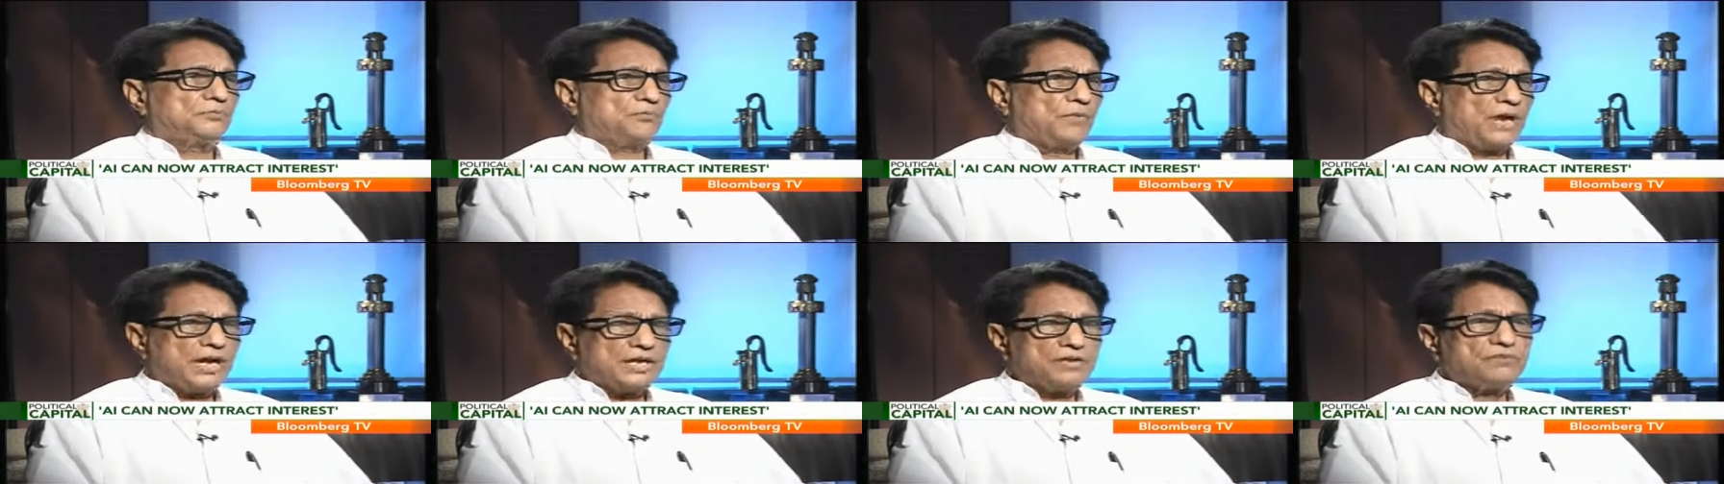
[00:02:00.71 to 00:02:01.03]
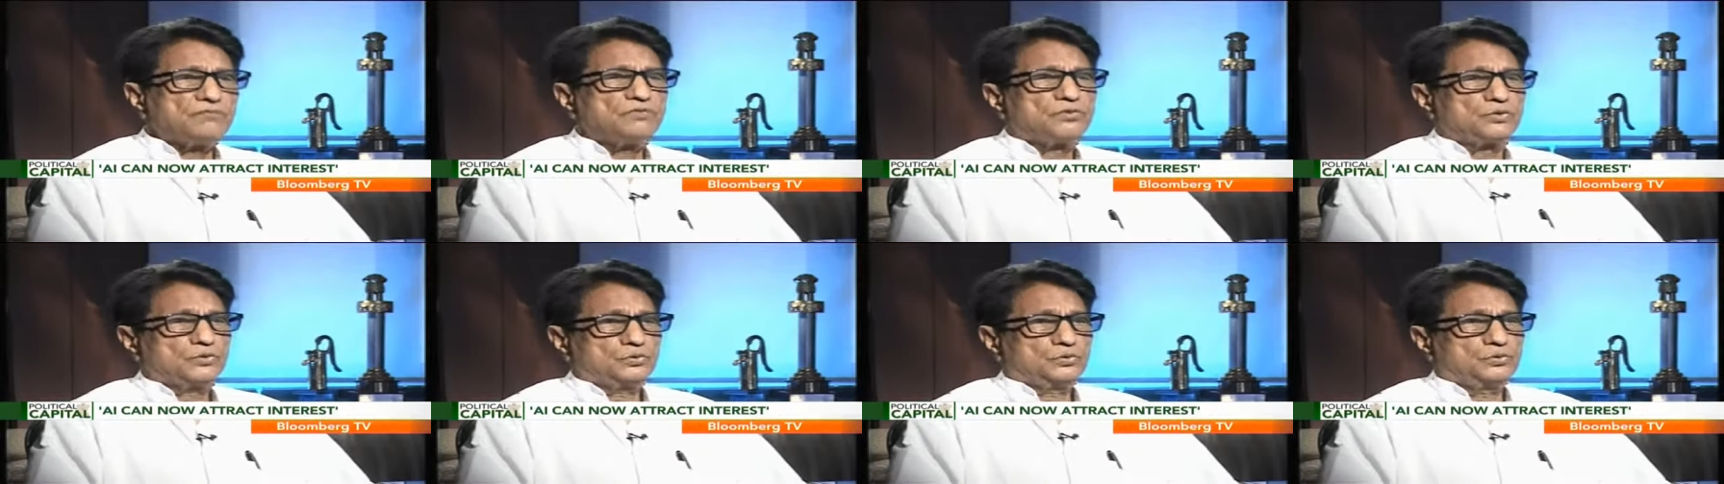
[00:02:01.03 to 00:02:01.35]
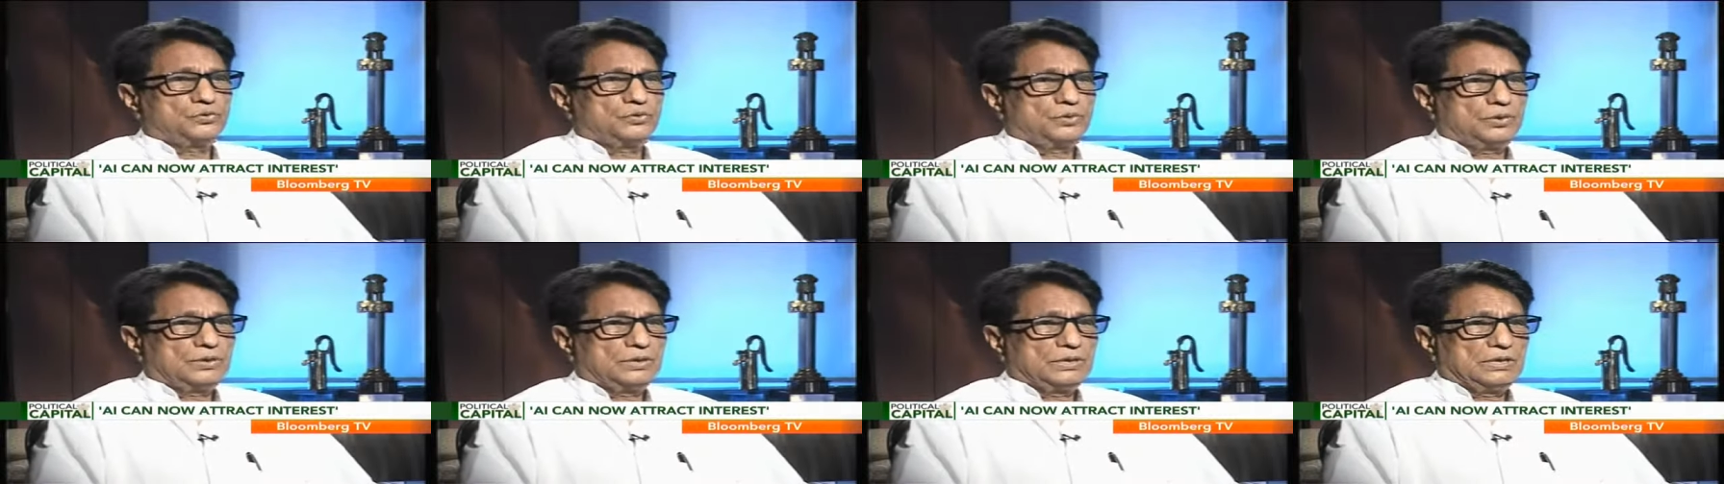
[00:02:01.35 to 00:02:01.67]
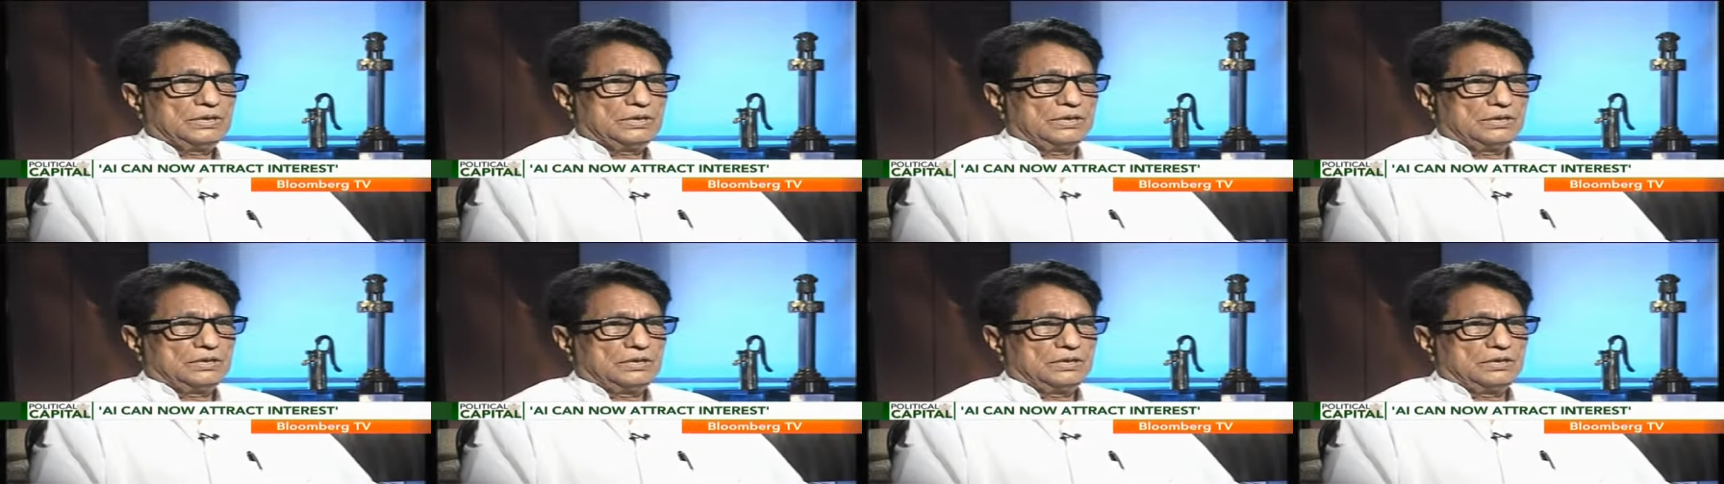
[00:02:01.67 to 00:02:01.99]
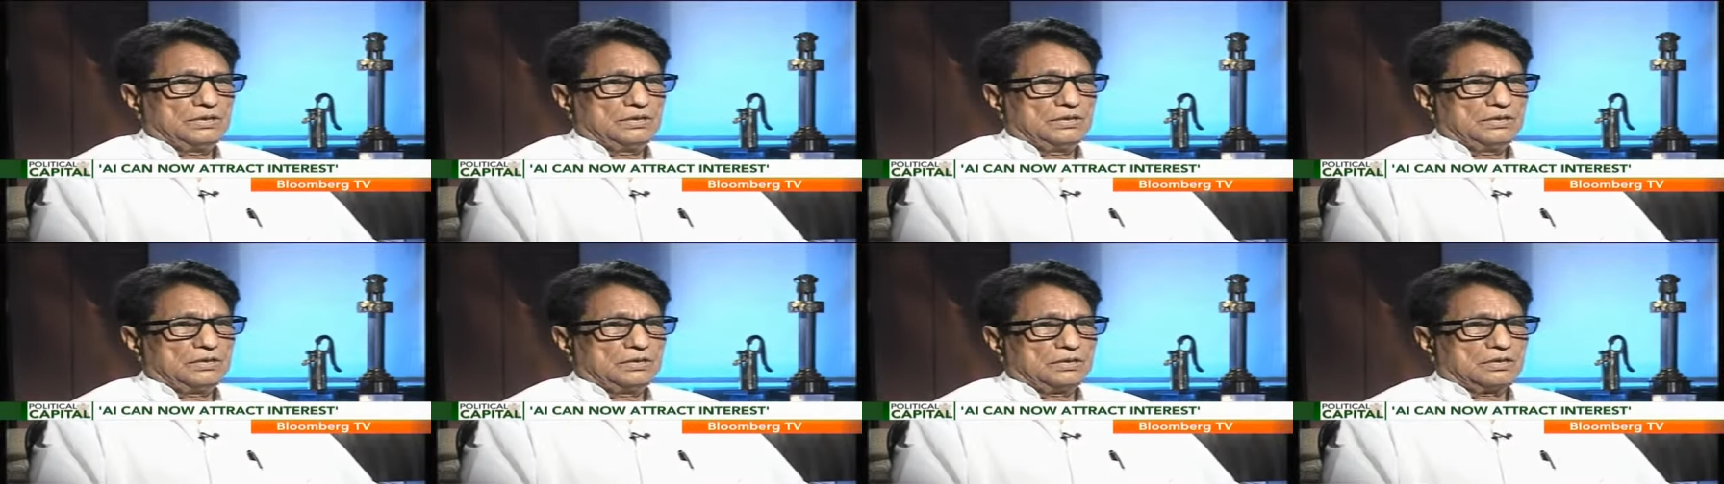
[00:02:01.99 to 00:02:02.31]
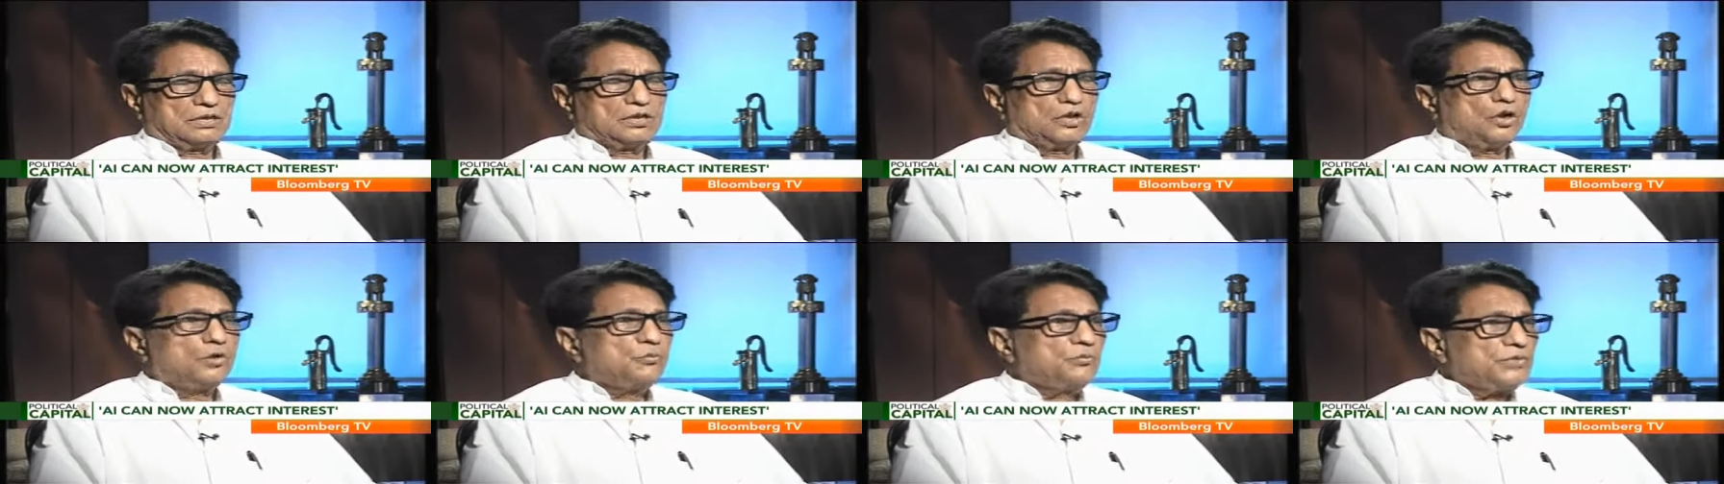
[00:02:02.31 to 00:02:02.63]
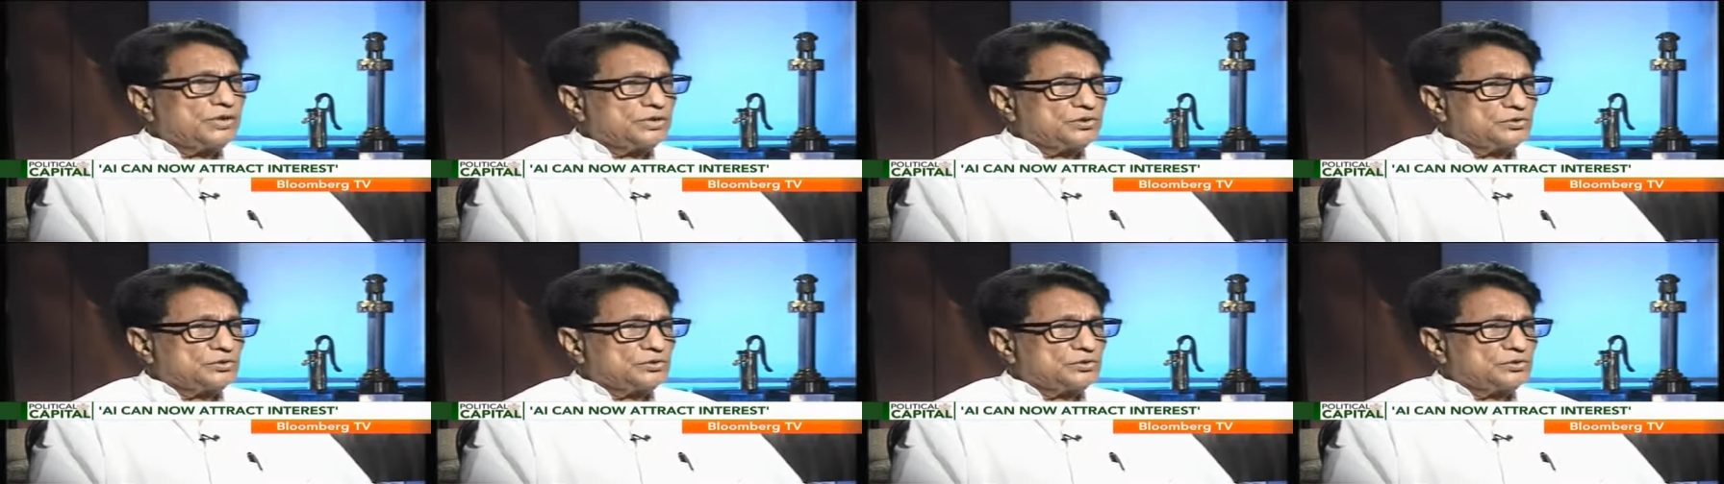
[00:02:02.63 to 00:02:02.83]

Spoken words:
my view, government